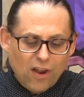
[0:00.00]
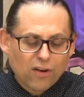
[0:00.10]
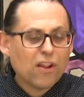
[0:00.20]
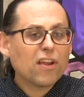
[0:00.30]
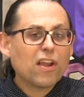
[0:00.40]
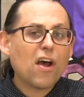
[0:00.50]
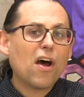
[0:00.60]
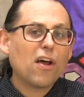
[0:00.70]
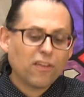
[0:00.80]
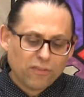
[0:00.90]
are not
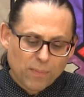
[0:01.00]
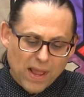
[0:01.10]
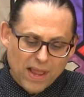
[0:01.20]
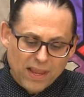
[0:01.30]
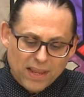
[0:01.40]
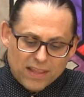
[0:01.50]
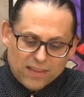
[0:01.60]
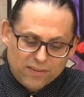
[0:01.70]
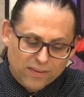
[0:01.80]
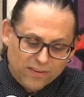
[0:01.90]
caused by
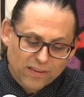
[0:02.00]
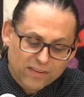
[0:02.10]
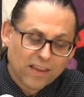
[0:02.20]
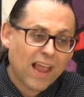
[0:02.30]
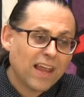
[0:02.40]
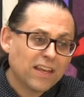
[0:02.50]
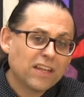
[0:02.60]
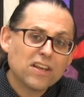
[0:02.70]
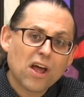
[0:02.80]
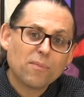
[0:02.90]
the society
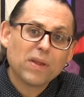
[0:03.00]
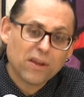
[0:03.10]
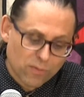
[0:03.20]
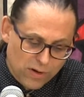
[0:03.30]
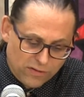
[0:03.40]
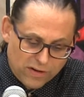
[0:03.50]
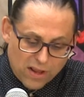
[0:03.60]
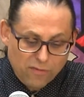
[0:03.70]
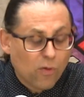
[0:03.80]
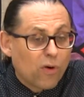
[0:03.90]
not being rich
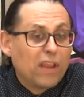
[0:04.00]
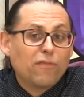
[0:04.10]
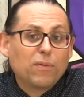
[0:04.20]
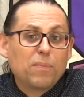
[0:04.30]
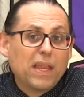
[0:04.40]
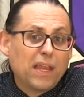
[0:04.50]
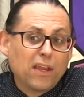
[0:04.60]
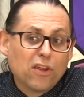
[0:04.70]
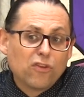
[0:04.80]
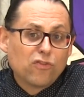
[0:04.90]
enough or even
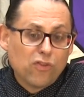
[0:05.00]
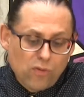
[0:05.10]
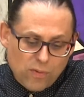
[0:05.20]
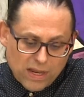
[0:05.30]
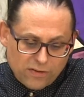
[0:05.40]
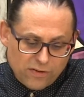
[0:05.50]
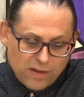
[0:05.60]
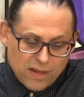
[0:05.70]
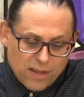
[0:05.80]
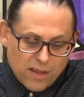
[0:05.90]
being too rich,
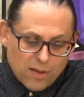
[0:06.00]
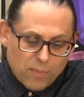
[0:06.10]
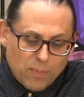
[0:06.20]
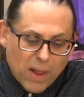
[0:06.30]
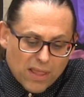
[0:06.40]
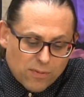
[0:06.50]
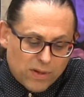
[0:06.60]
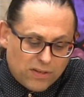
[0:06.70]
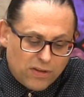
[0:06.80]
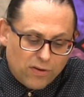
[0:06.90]
but by the
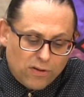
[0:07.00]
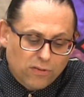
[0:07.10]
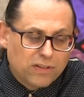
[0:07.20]
material